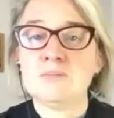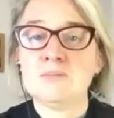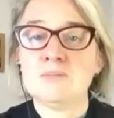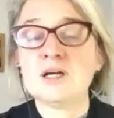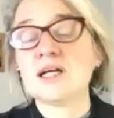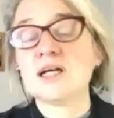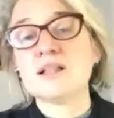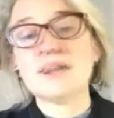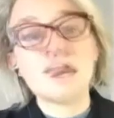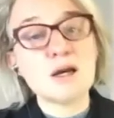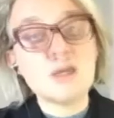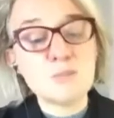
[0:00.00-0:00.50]

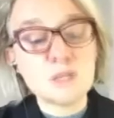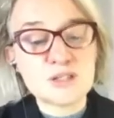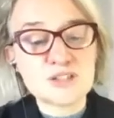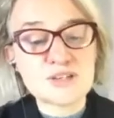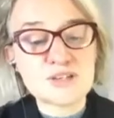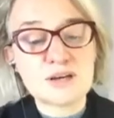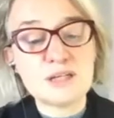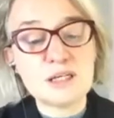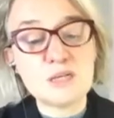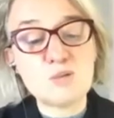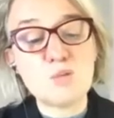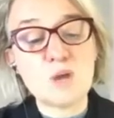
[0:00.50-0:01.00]
But climate's
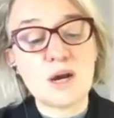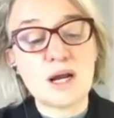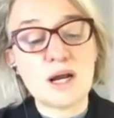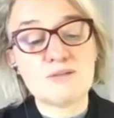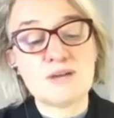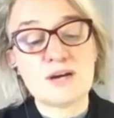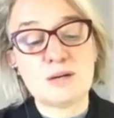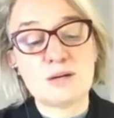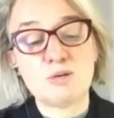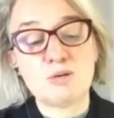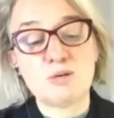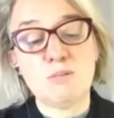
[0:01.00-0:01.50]
only one
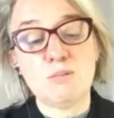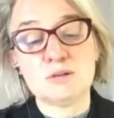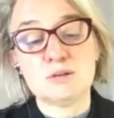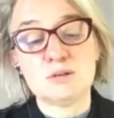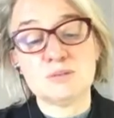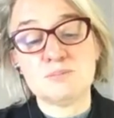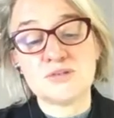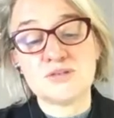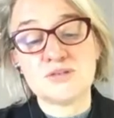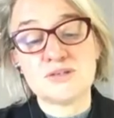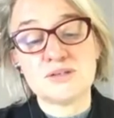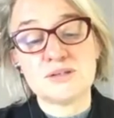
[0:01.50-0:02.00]
of our
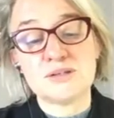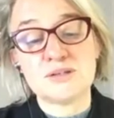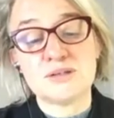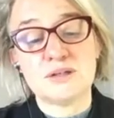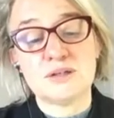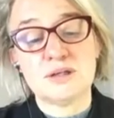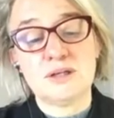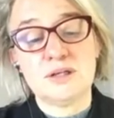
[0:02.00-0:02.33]
problems.